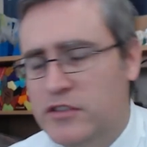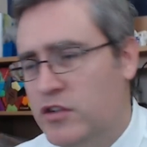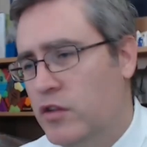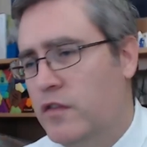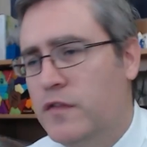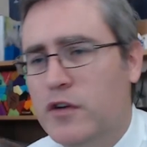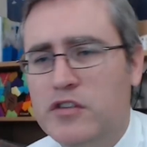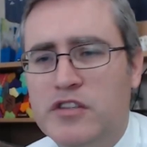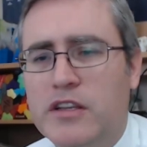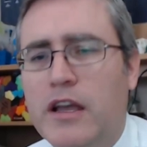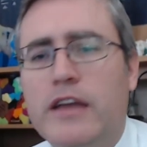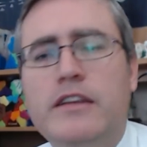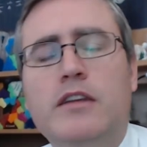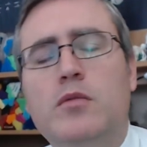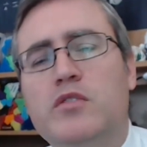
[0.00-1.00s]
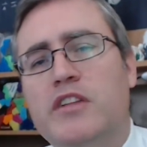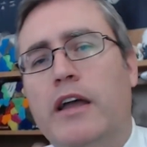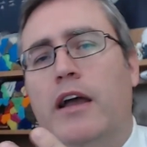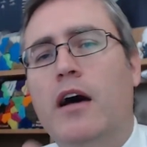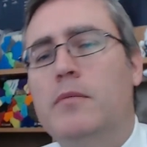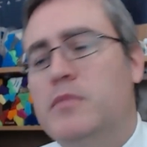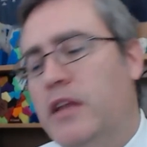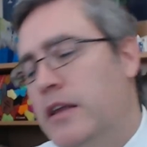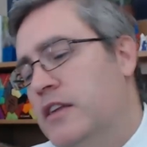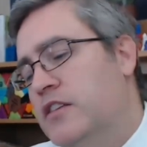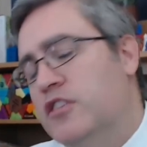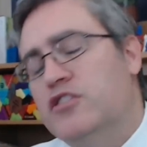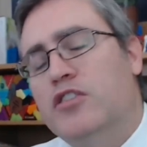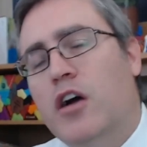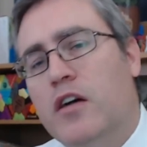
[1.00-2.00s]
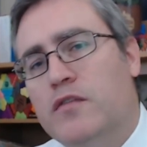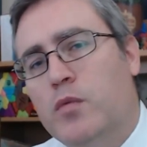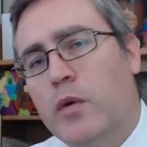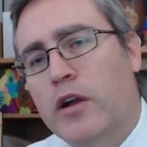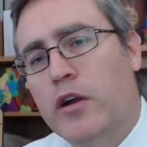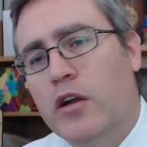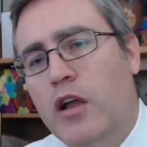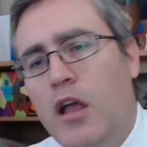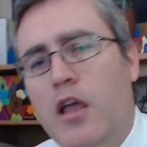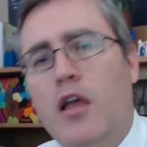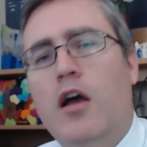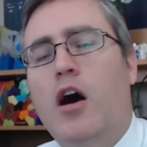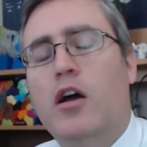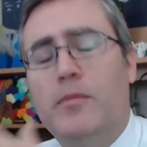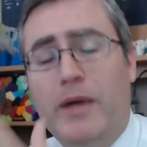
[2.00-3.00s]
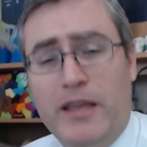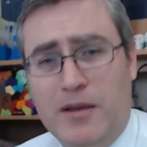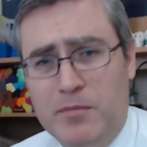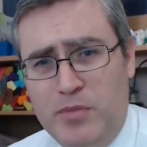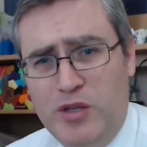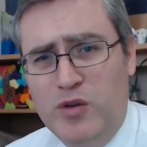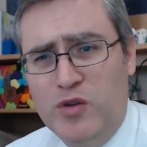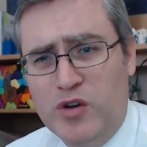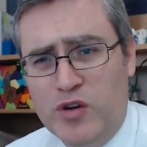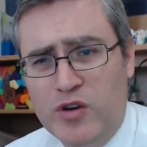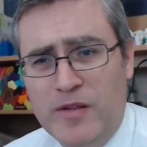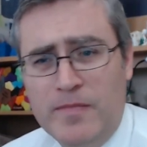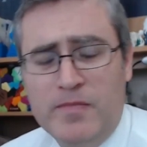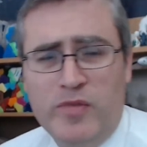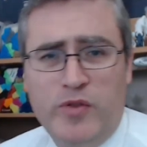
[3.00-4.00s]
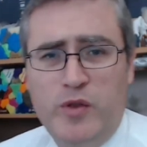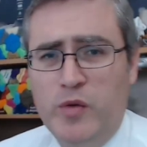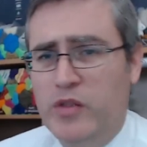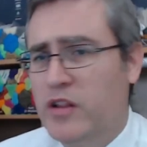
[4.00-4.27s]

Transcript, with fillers: So the first thing I did was I updated the software on my computer to the